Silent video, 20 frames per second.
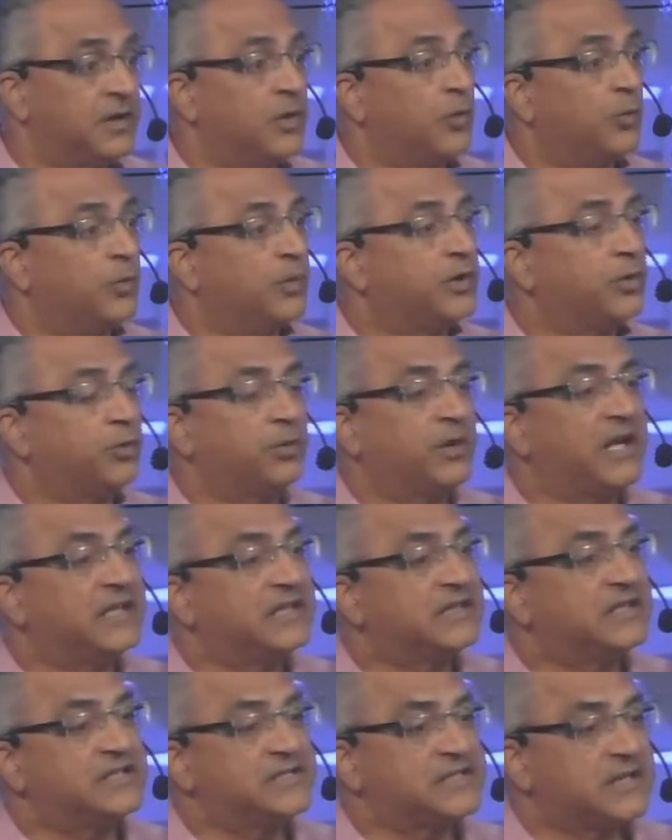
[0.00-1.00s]
We create
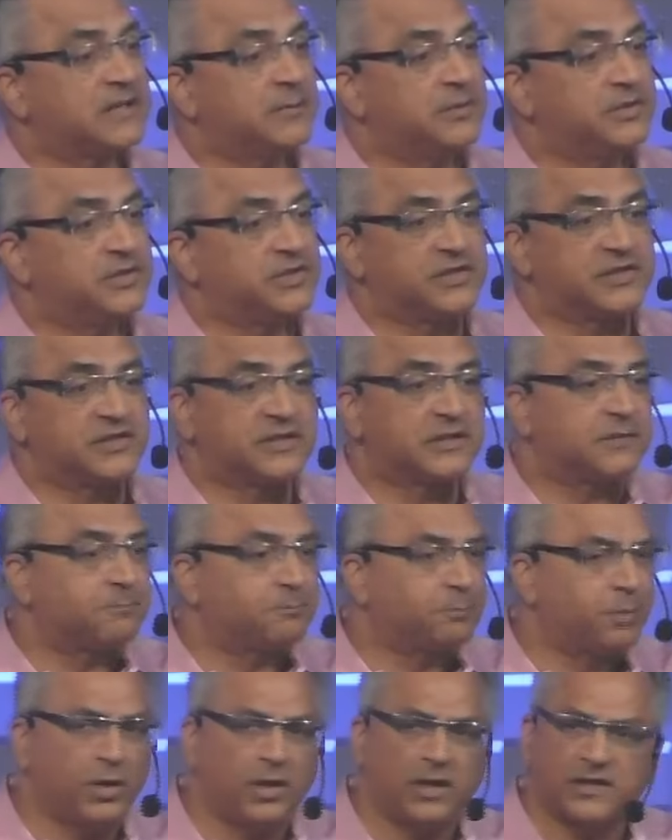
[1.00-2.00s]
these images that
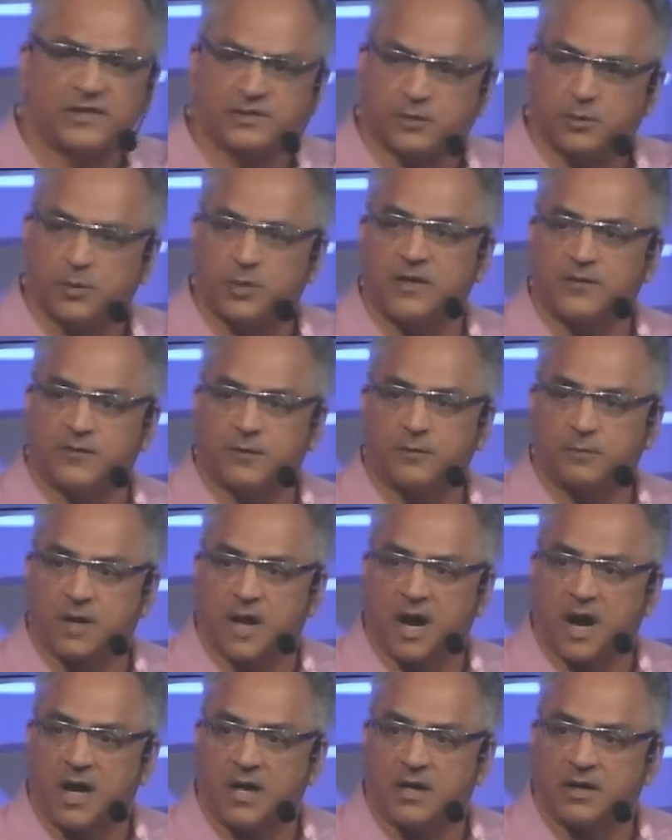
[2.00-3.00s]
pull us away from
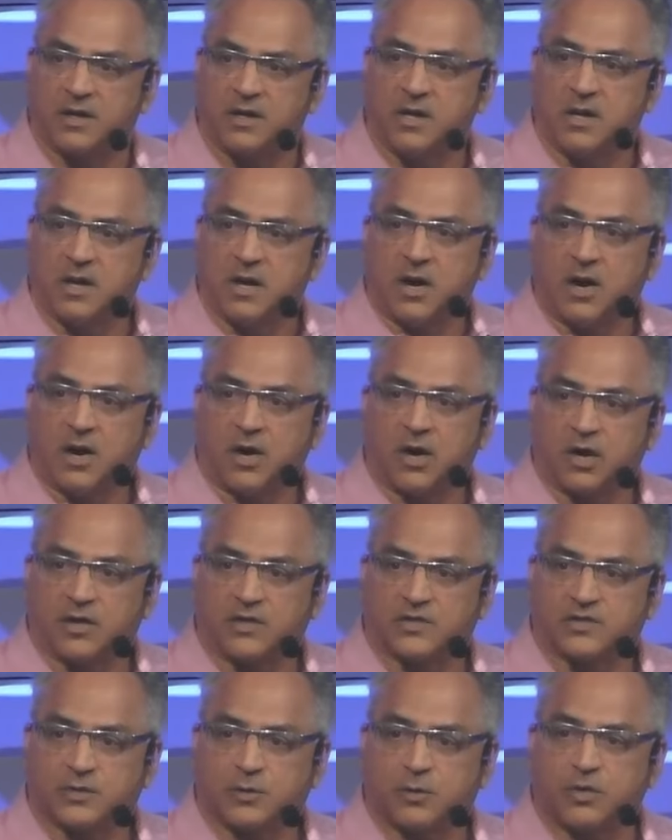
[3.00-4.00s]
God are our
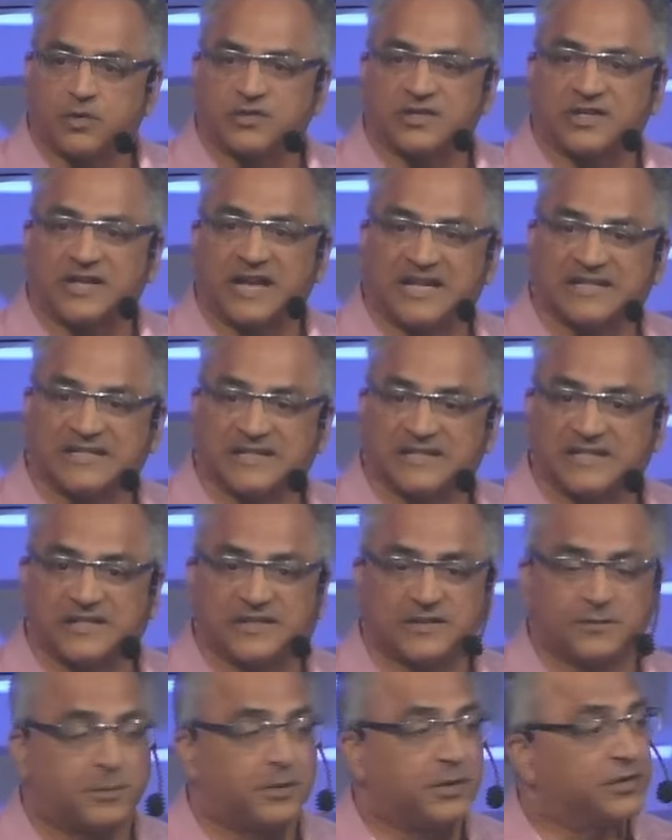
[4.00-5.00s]
source and has us
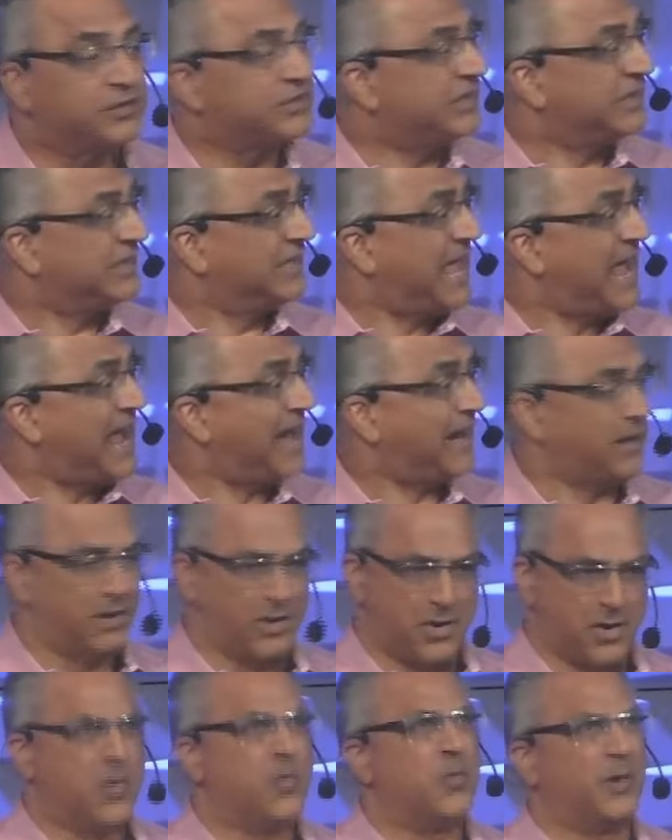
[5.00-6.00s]
experiencing lack
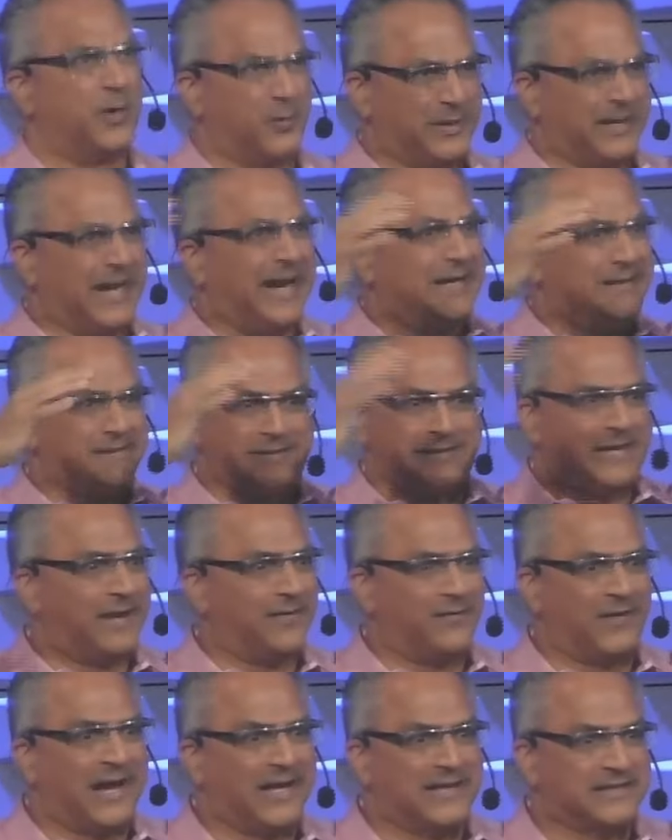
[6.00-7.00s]
when we actually have
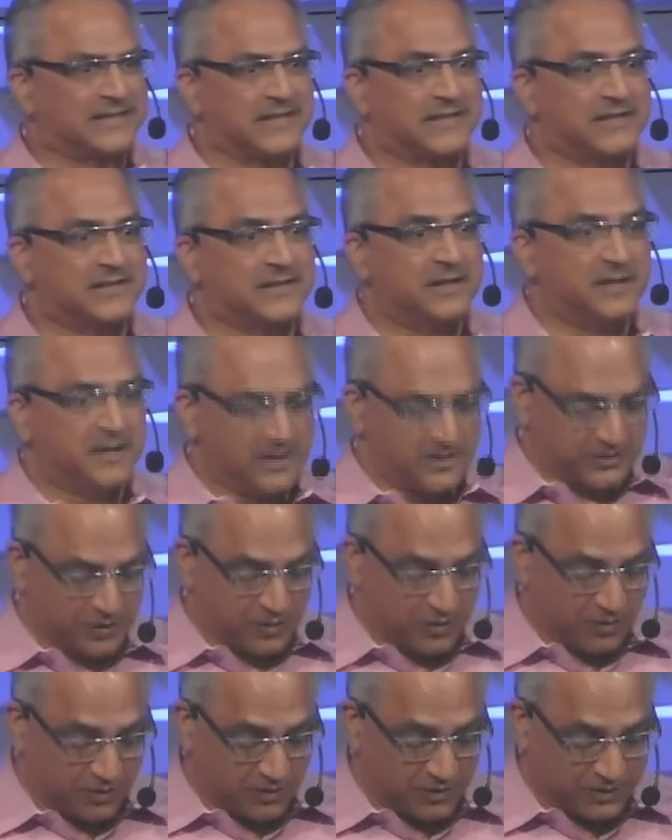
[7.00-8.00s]
access to
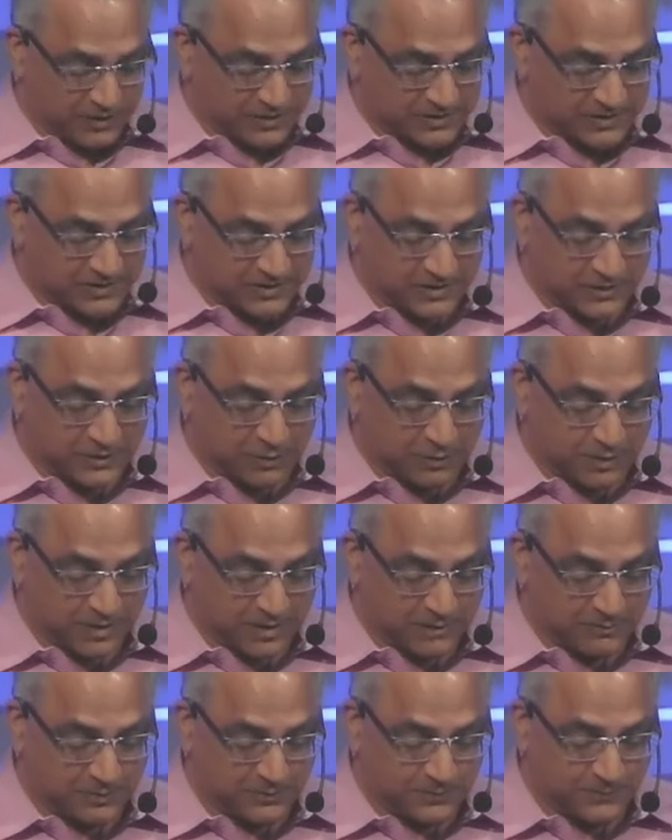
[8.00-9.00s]
all this
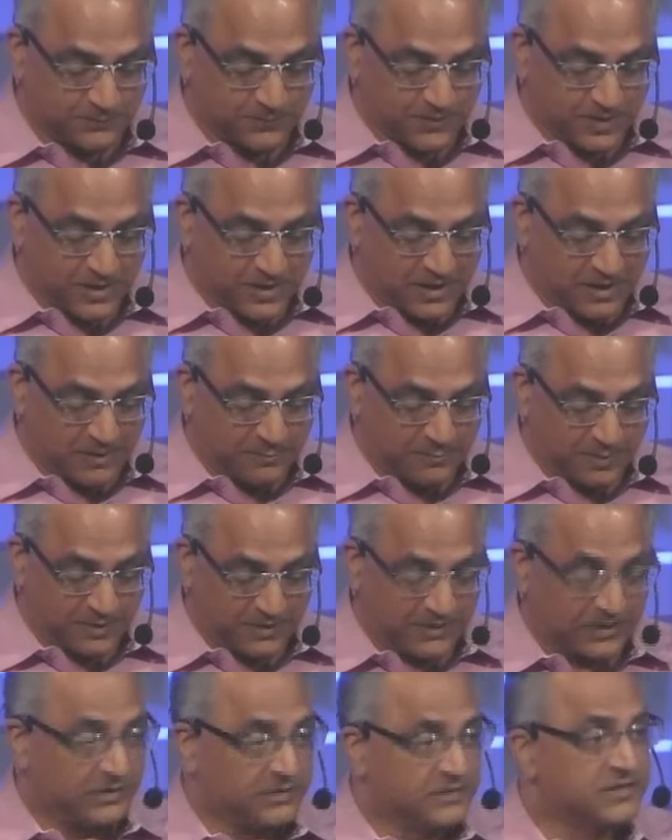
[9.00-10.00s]
incredible
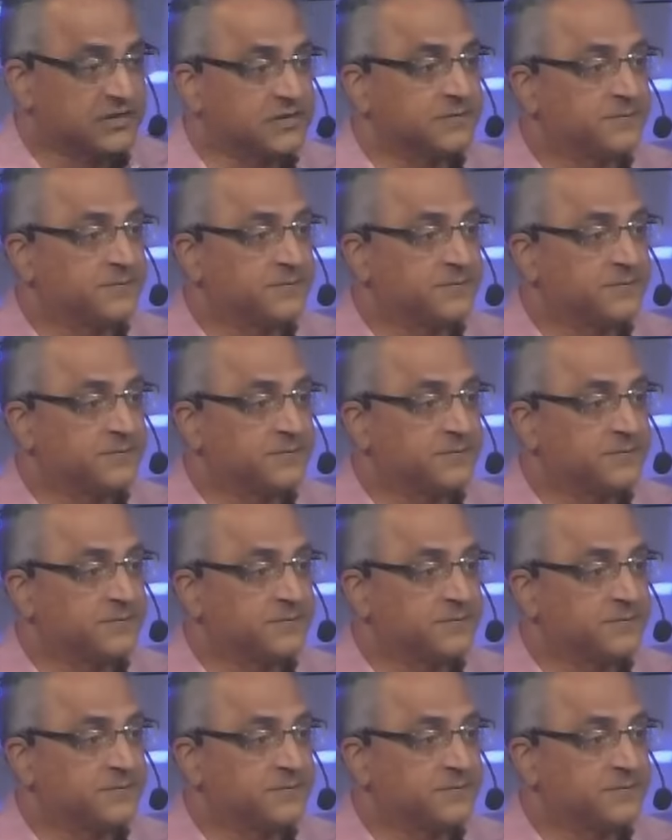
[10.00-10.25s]
abundance.